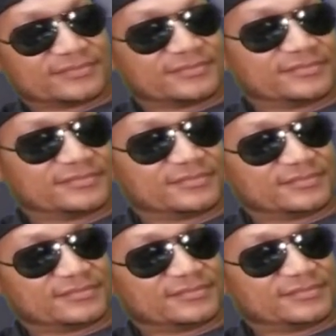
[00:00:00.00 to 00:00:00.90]

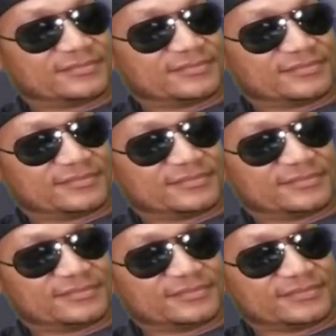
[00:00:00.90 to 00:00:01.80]

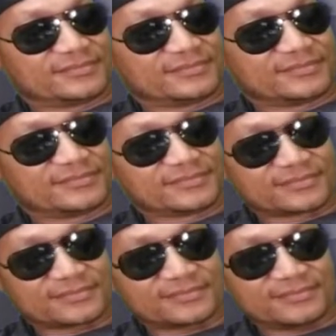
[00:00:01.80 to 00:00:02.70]

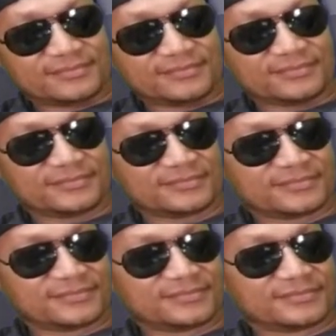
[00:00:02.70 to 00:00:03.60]

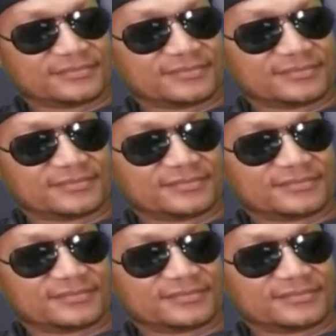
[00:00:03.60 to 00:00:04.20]
This person isn't speaking.